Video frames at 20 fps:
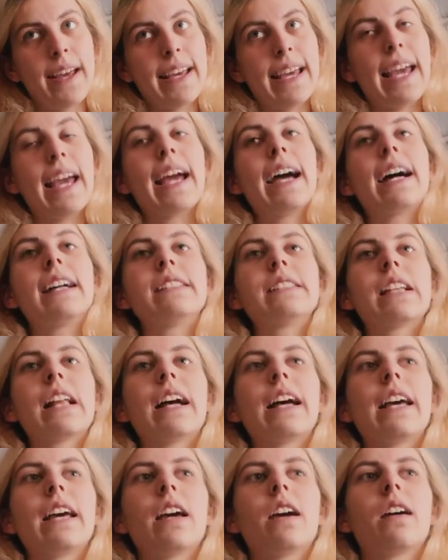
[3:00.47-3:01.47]
It has
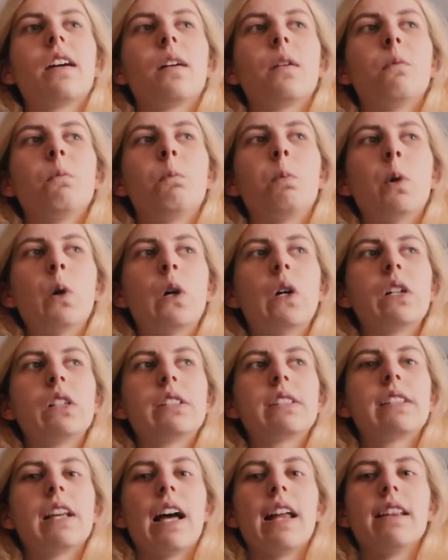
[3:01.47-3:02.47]
like
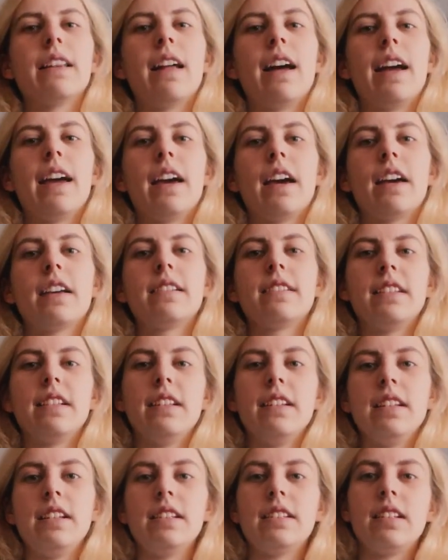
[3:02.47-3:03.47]
books and like
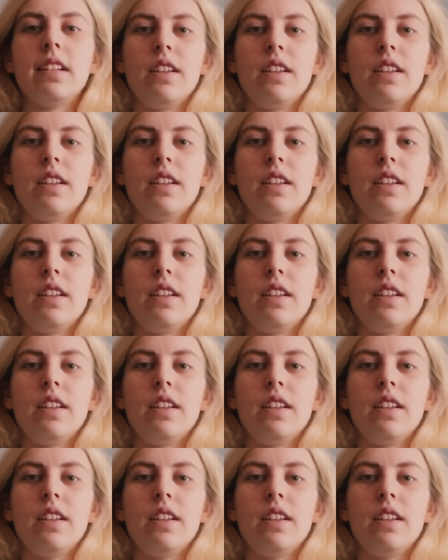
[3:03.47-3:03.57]
CDs,